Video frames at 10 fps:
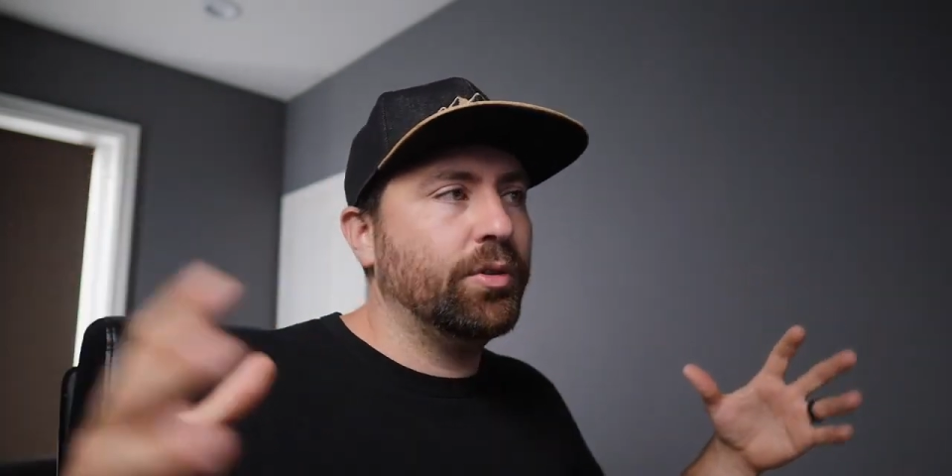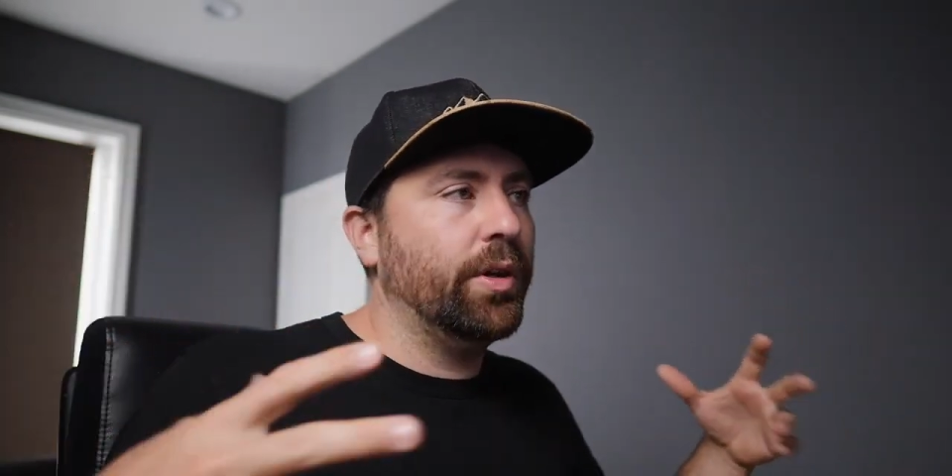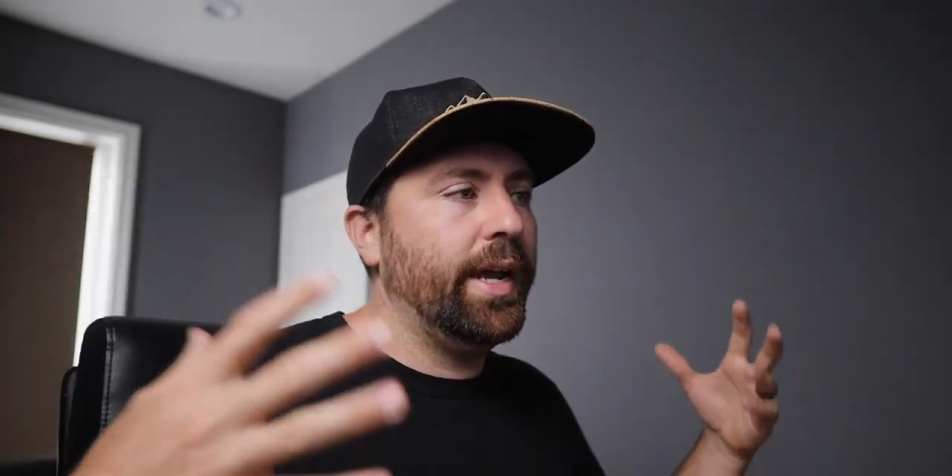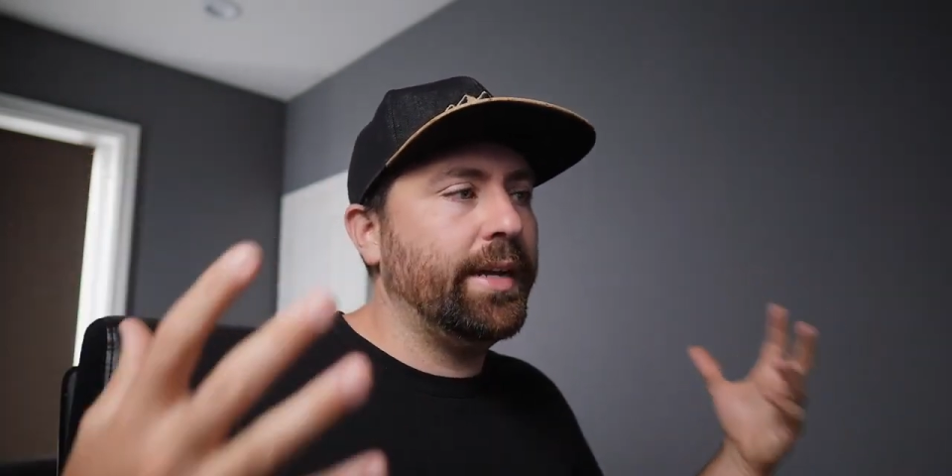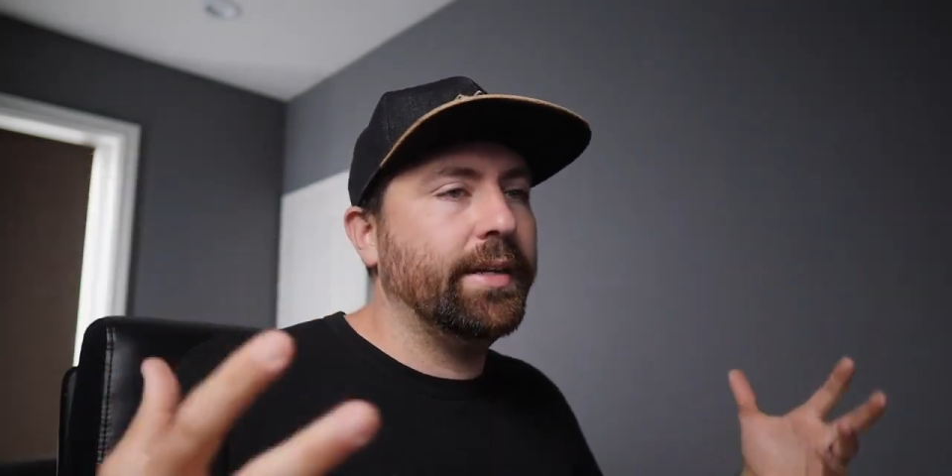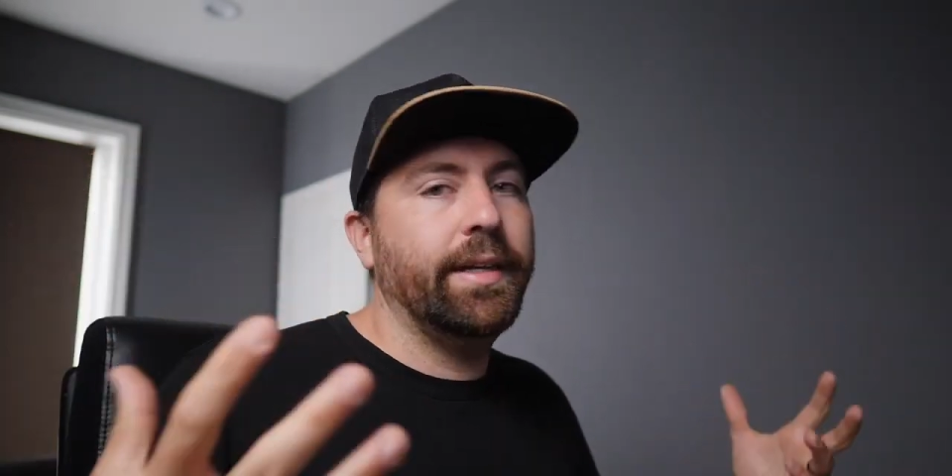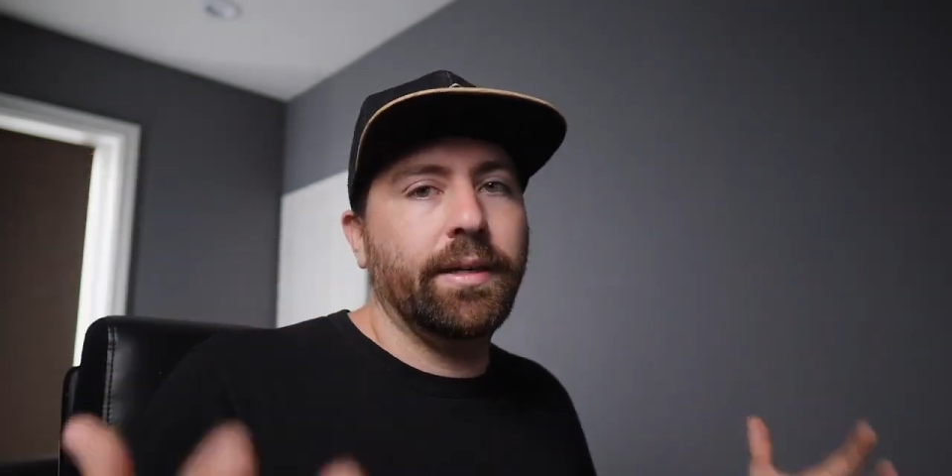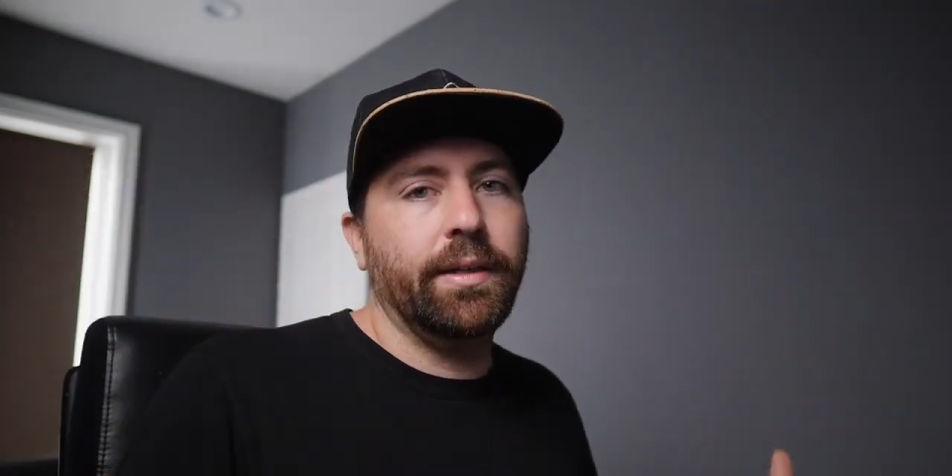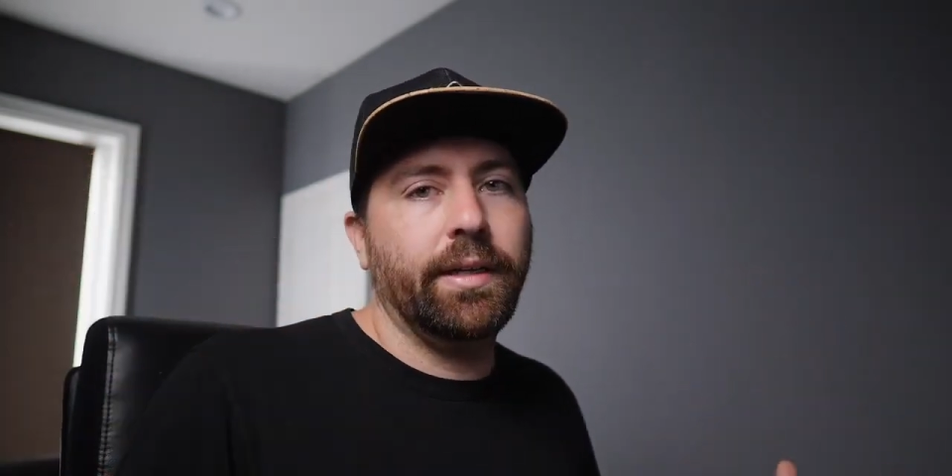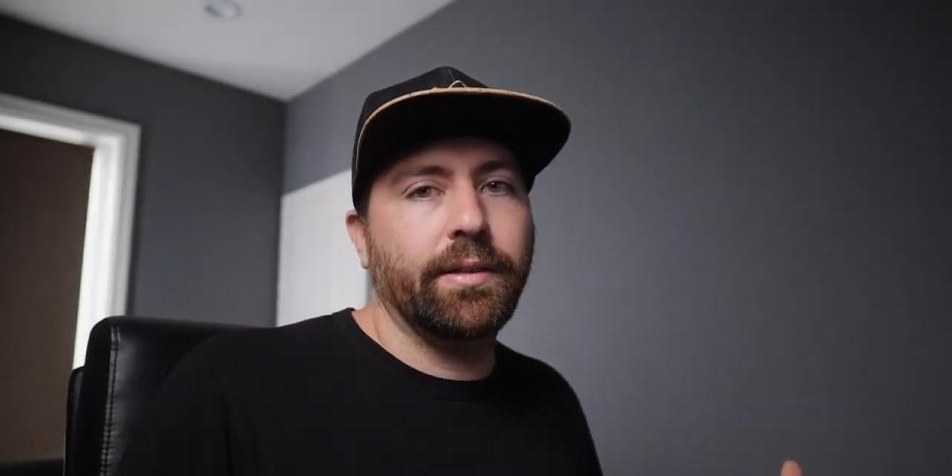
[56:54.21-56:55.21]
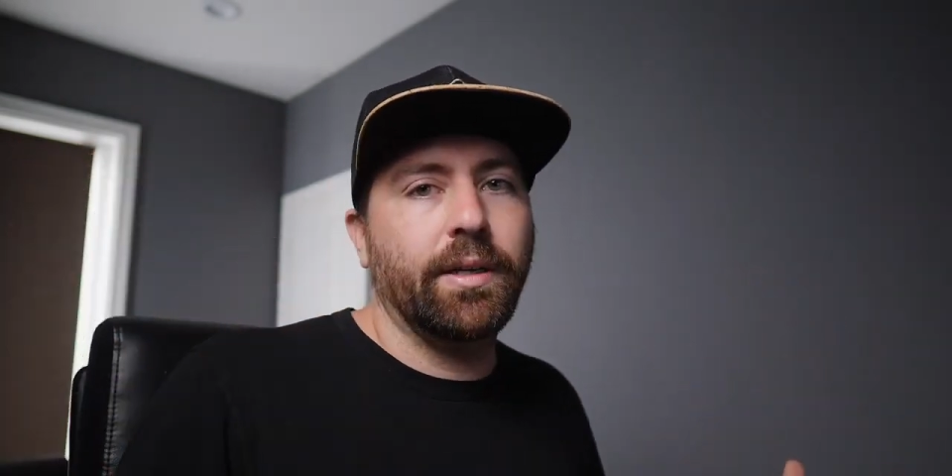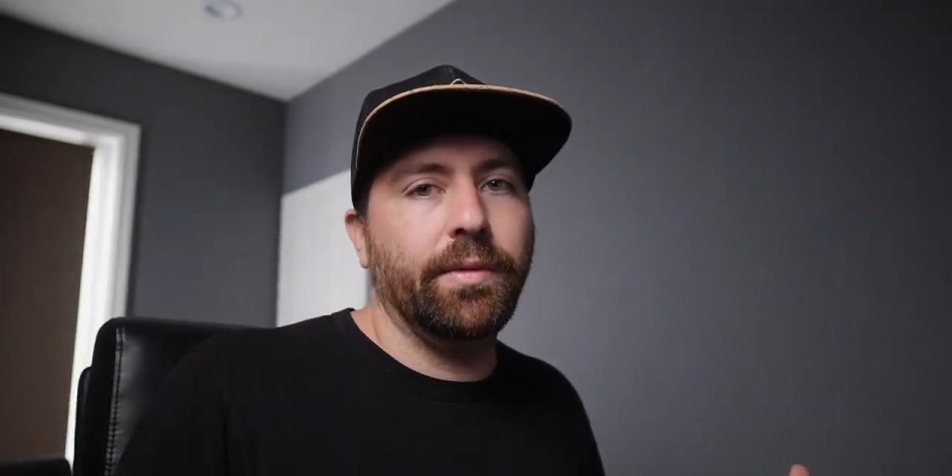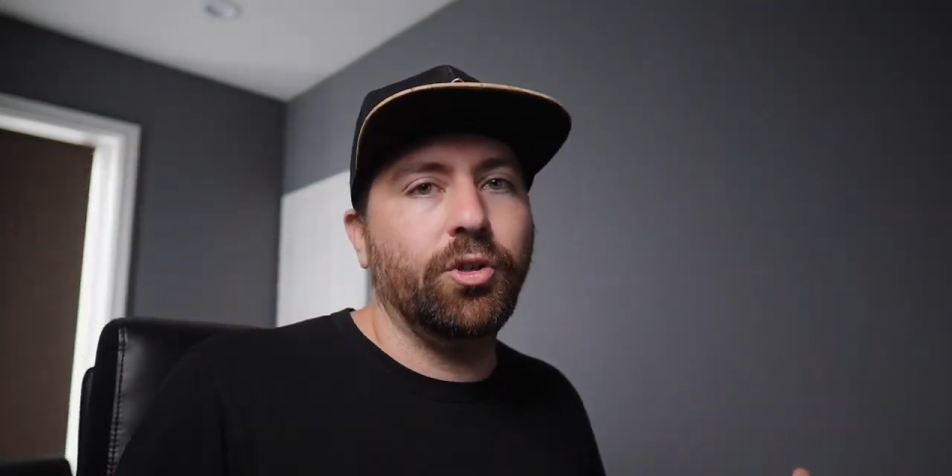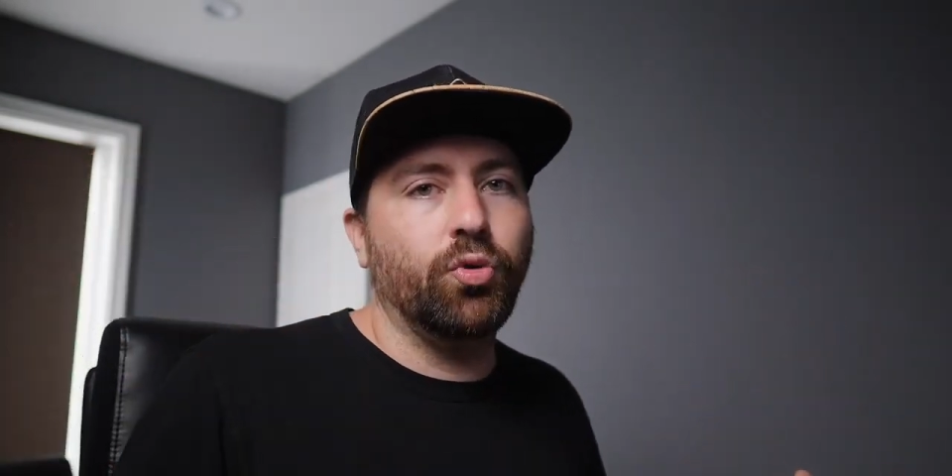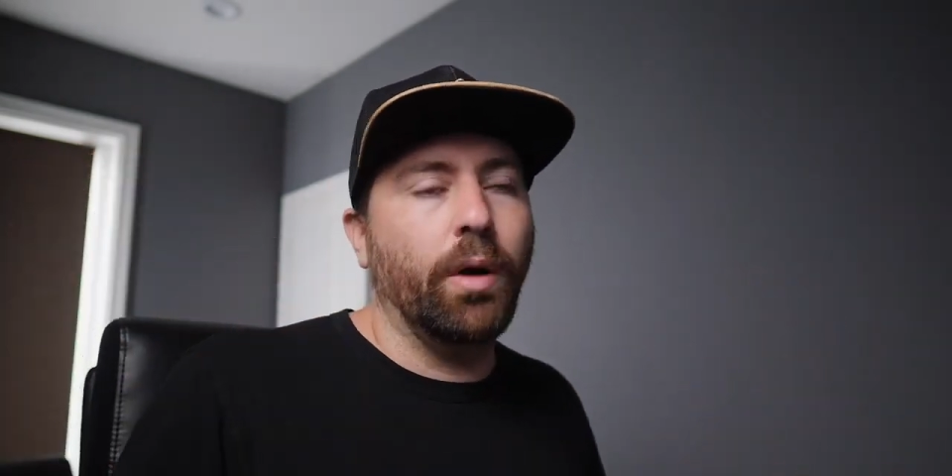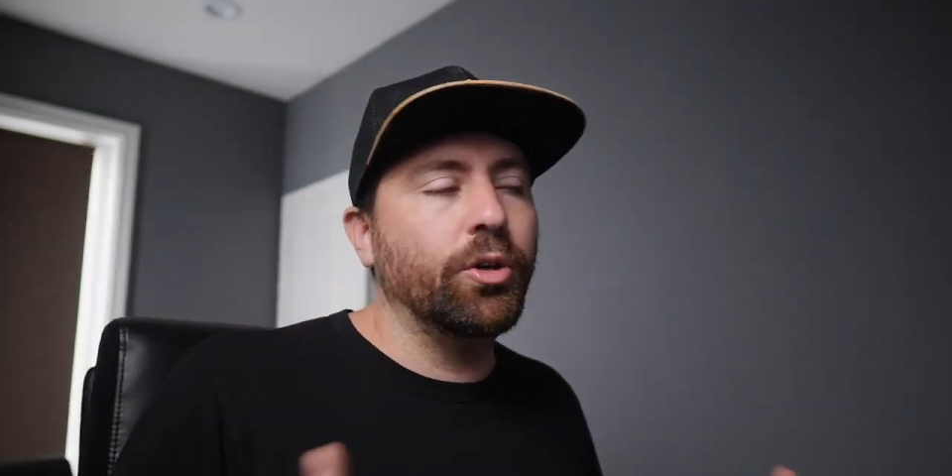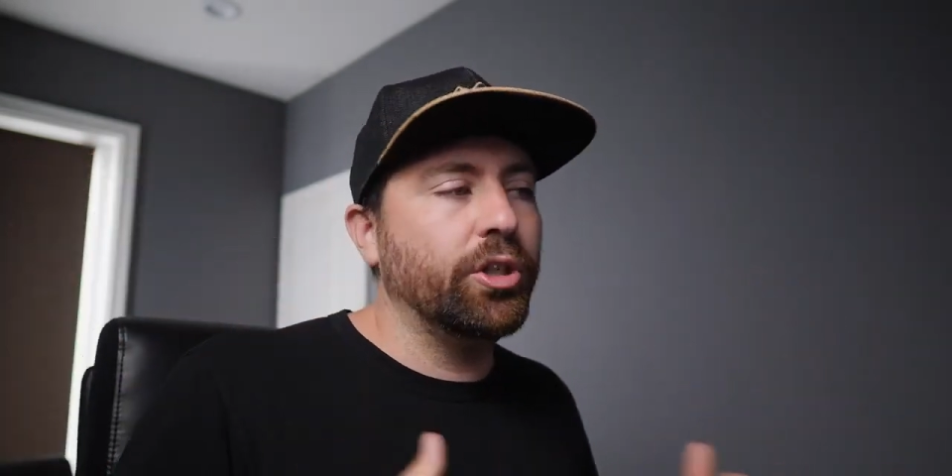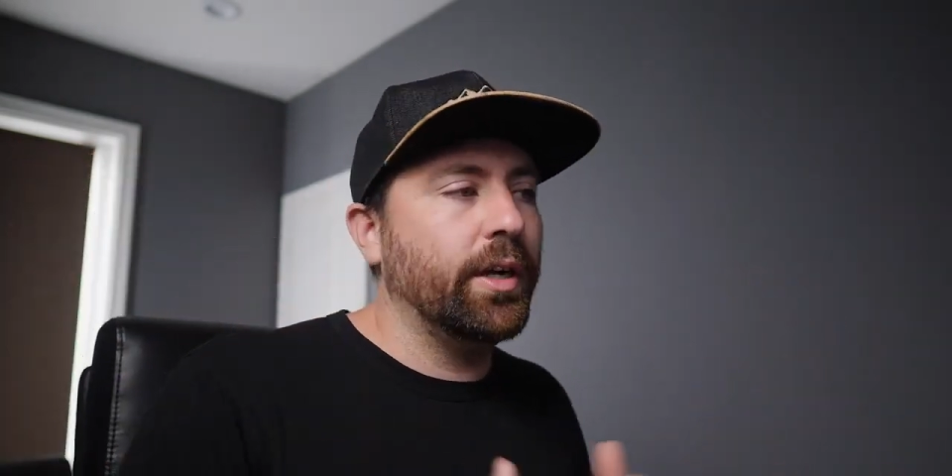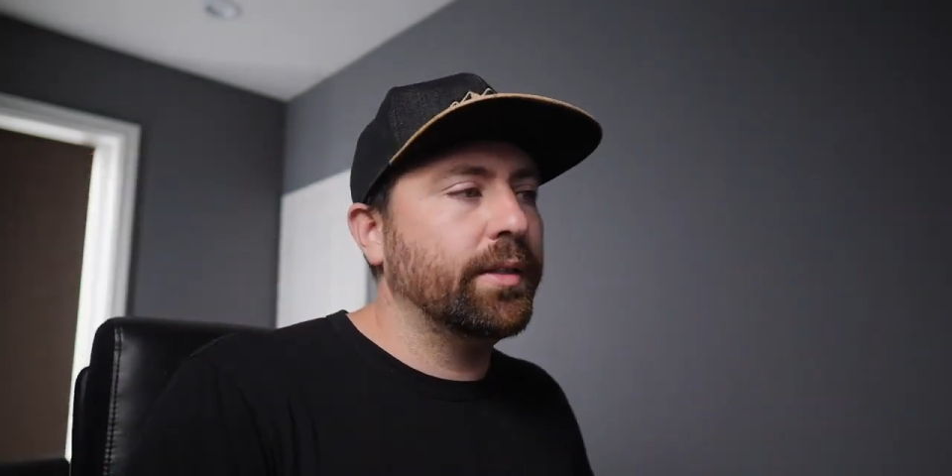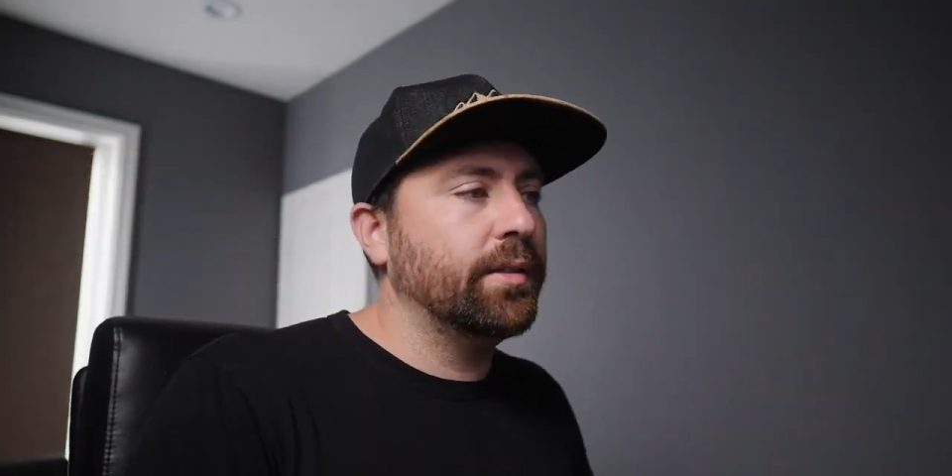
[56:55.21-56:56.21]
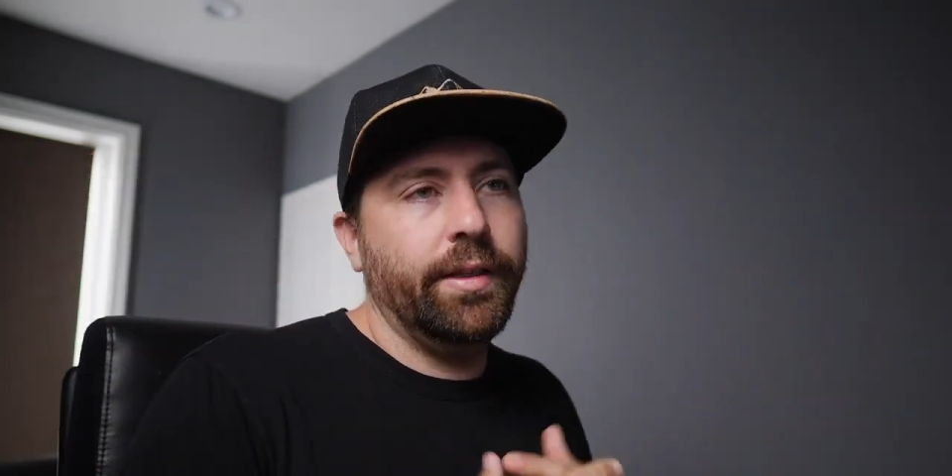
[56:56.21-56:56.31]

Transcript: So I had to get some of these drone shots.